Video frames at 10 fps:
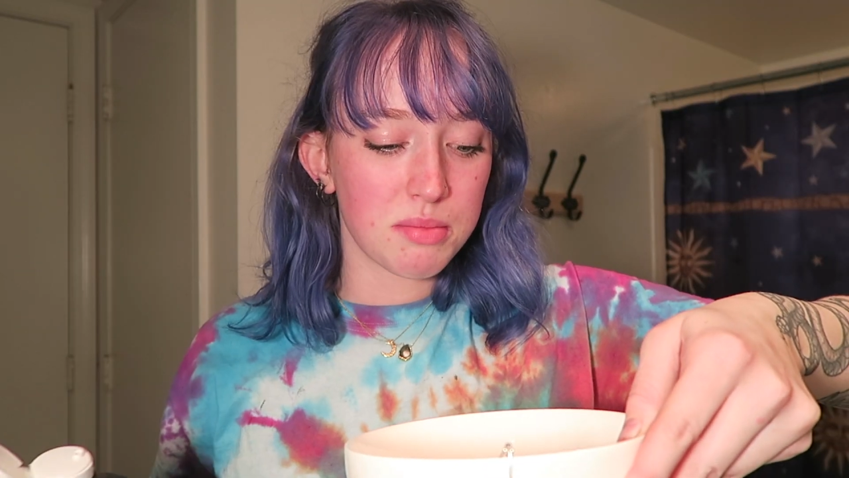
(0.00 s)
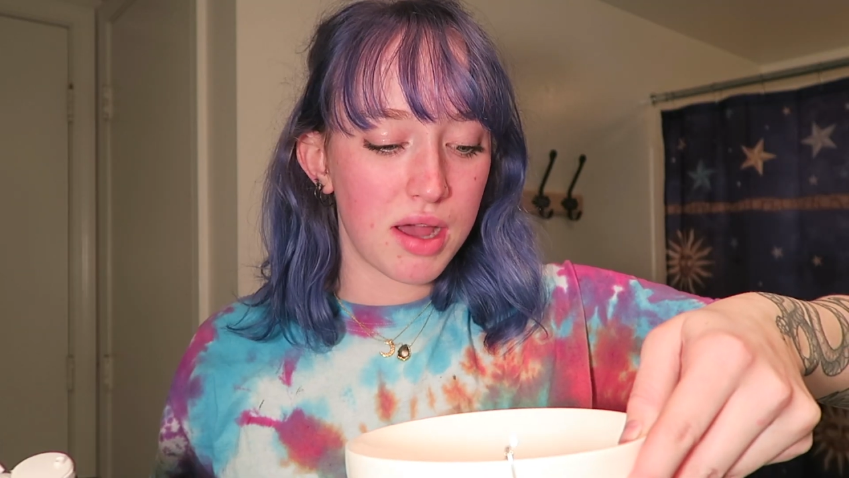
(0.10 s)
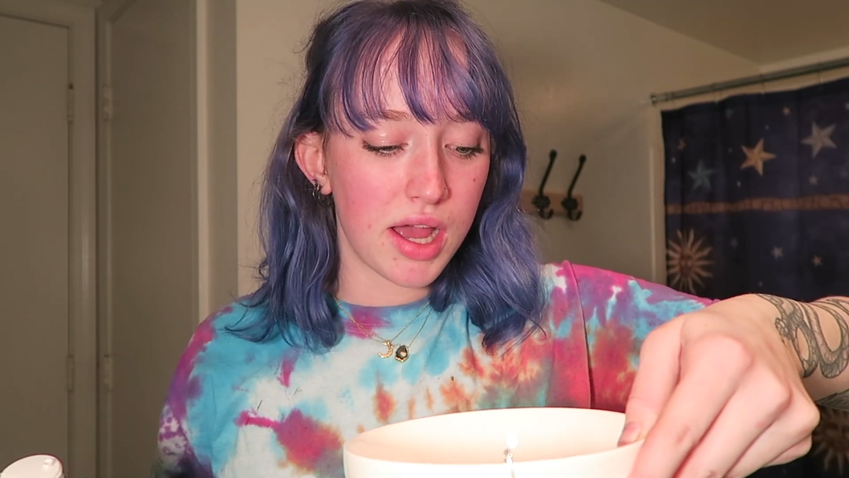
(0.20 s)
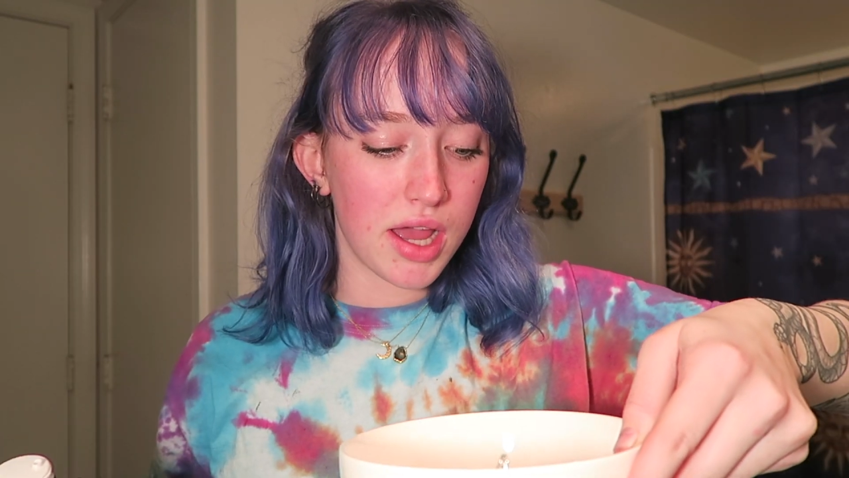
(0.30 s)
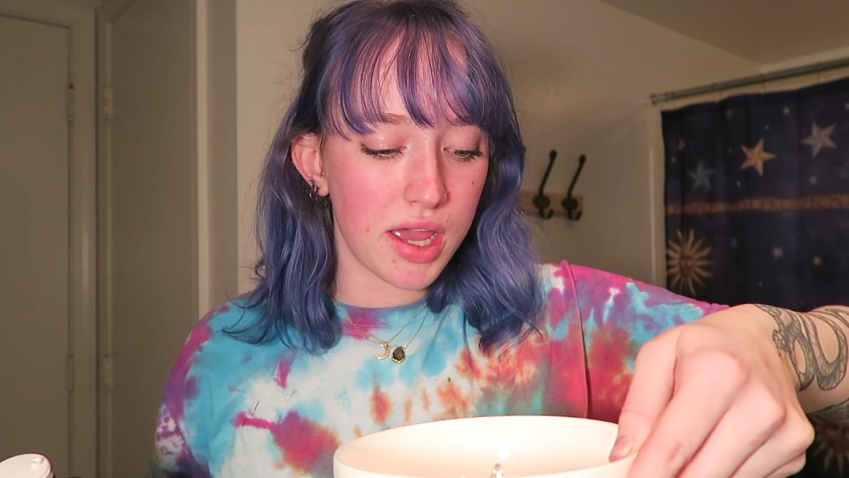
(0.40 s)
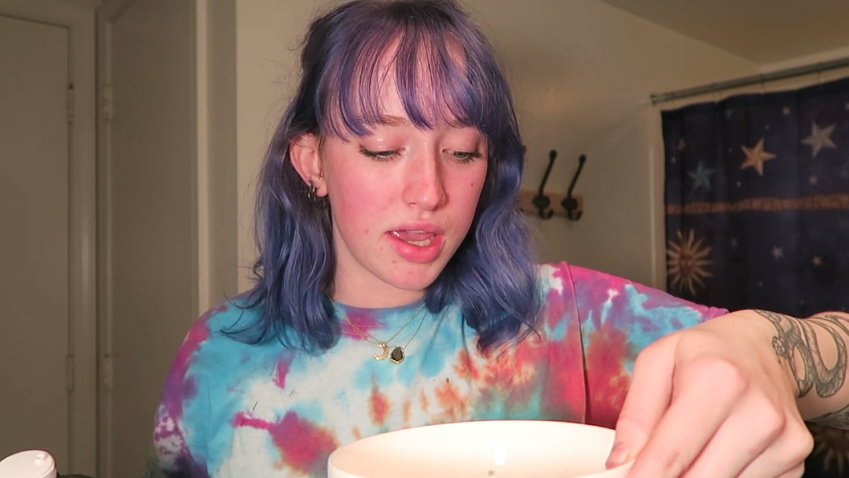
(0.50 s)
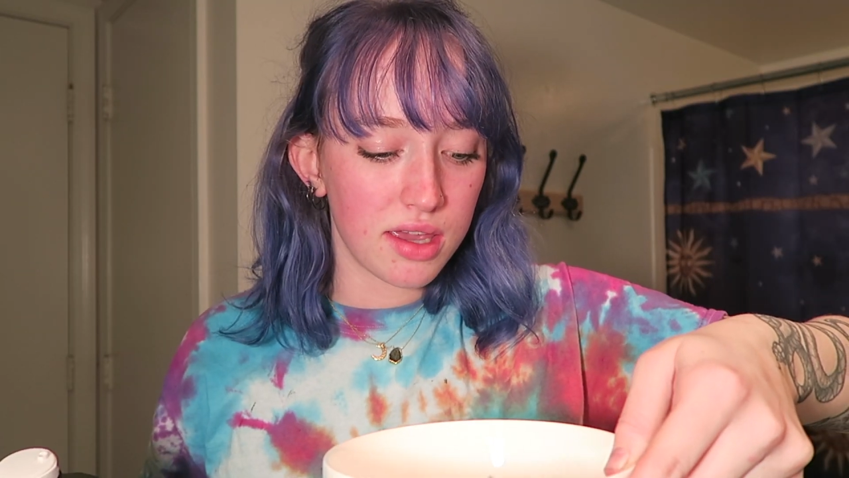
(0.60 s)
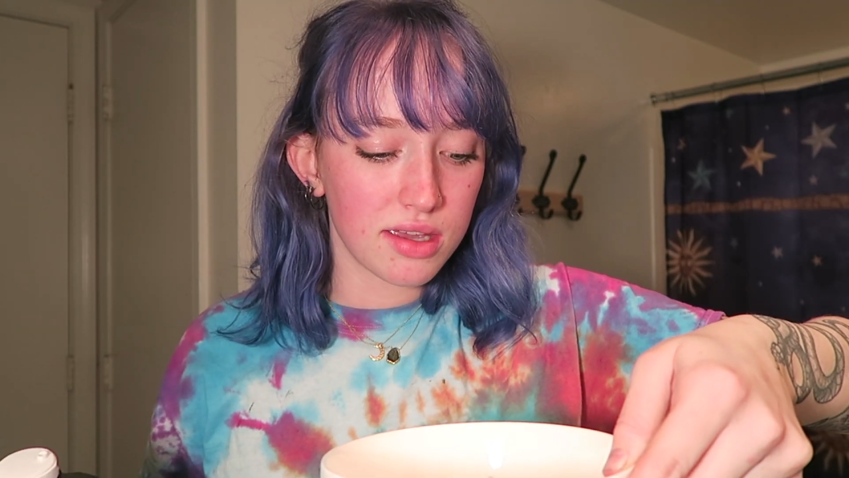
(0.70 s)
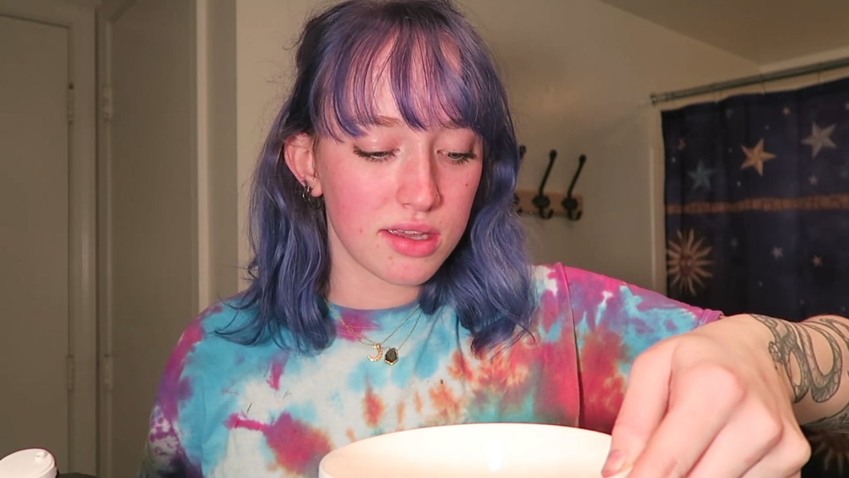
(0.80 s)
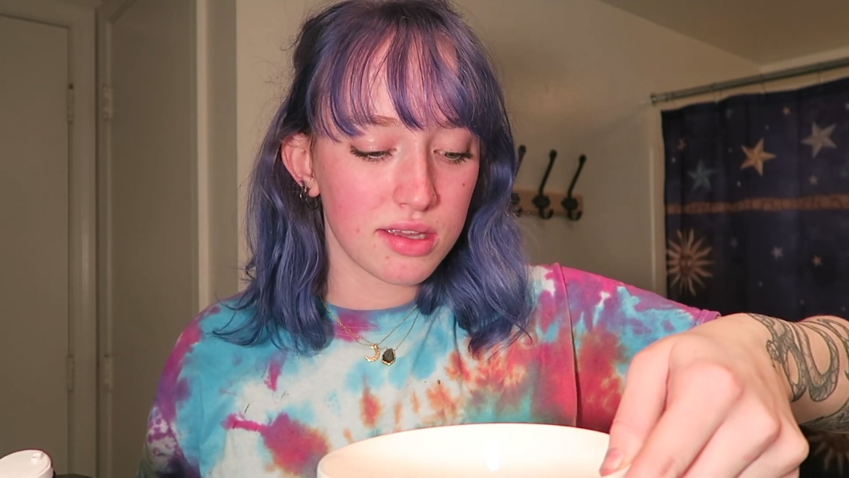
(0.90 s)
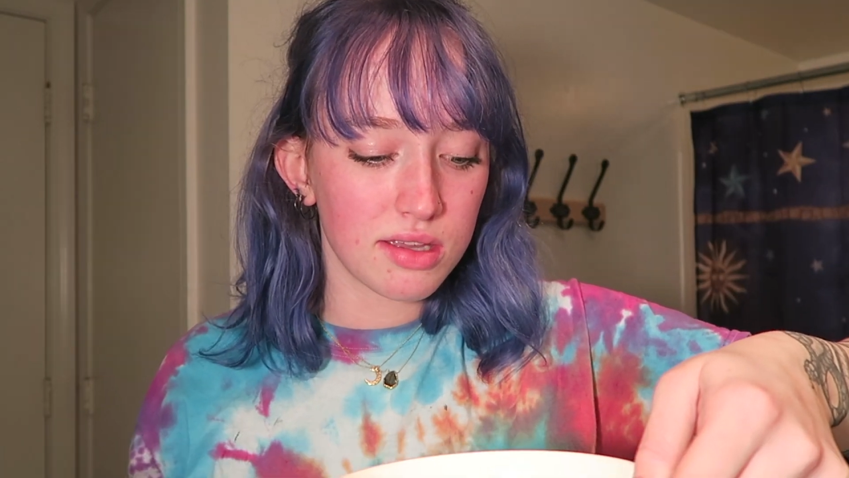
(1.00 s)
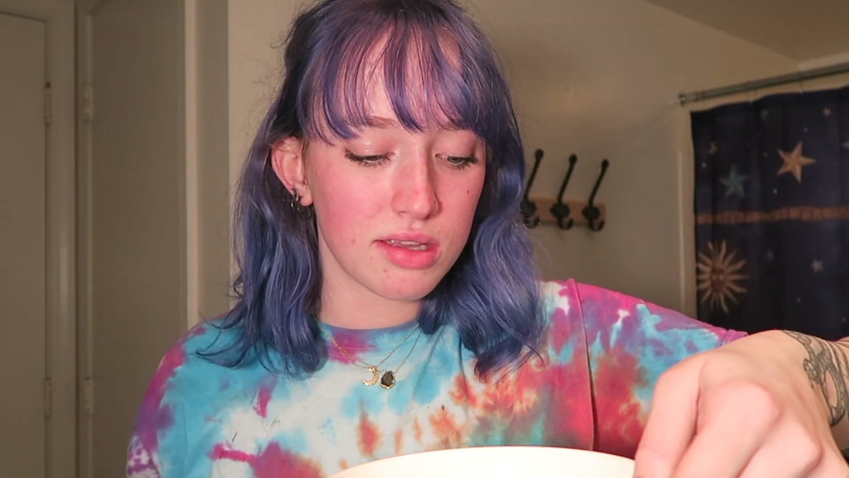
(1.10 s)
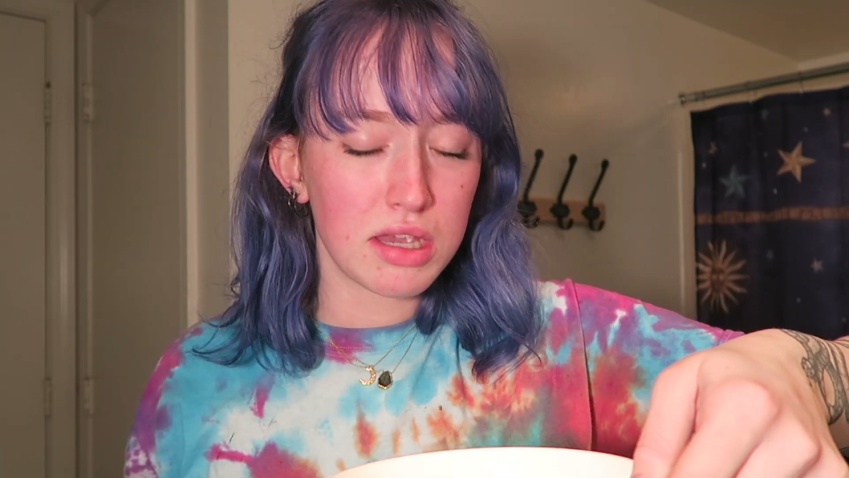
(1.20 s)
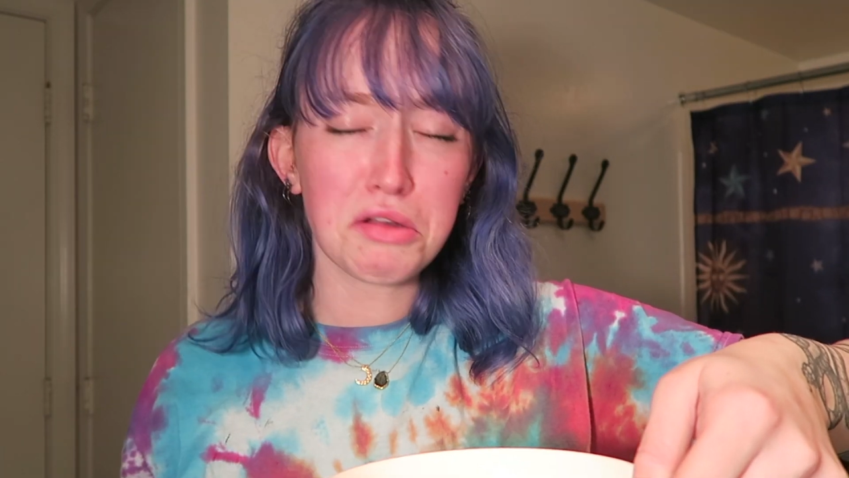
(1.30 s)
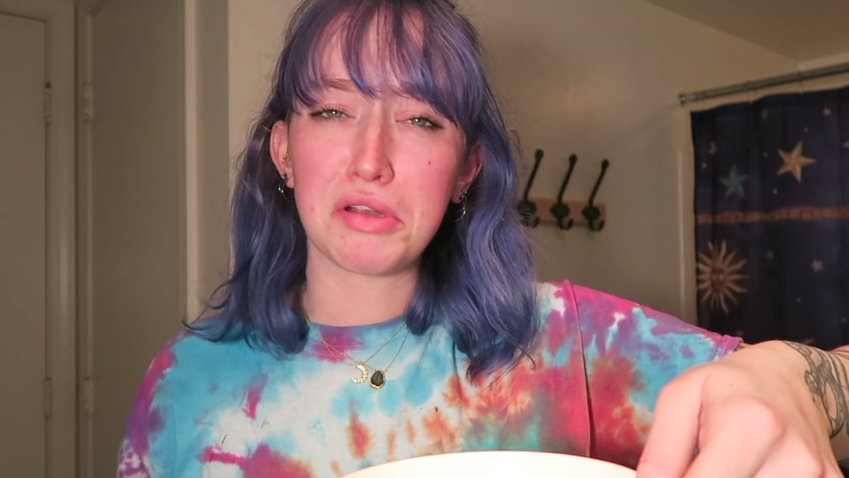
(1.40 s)
my
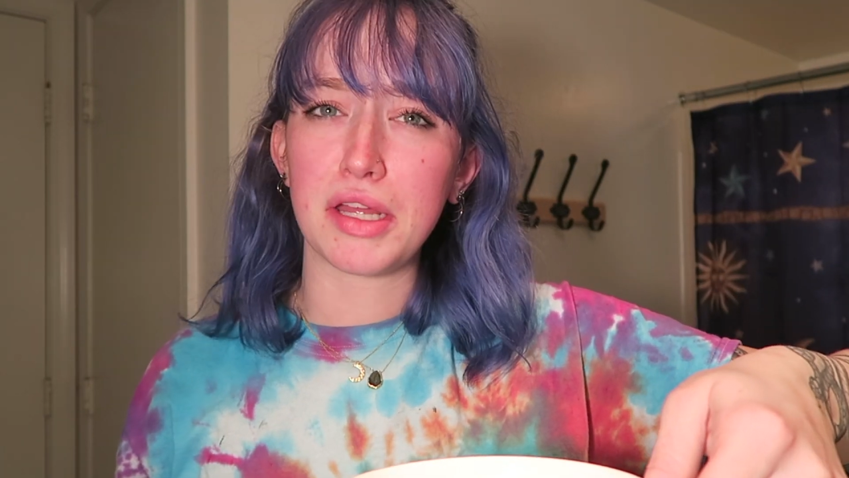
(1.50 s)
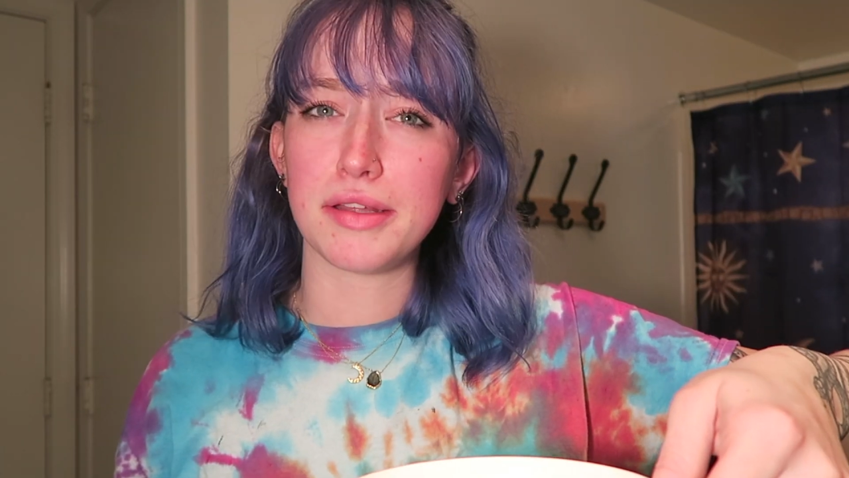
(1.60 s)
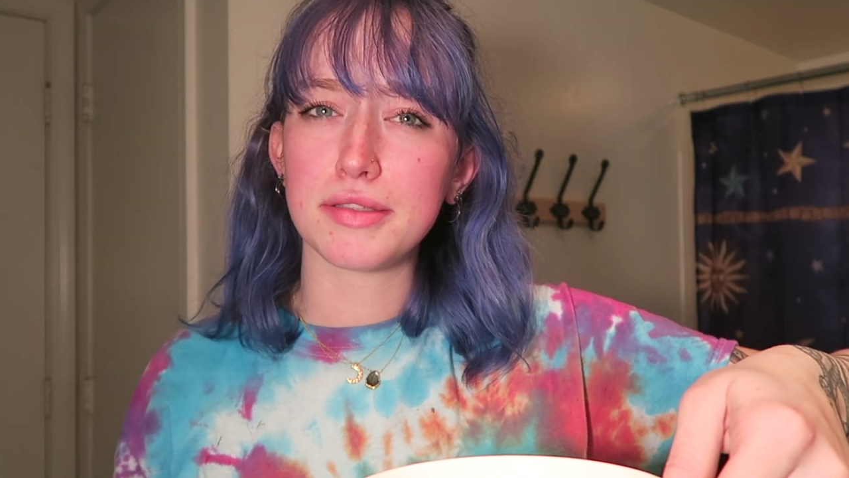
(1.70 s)
earrings.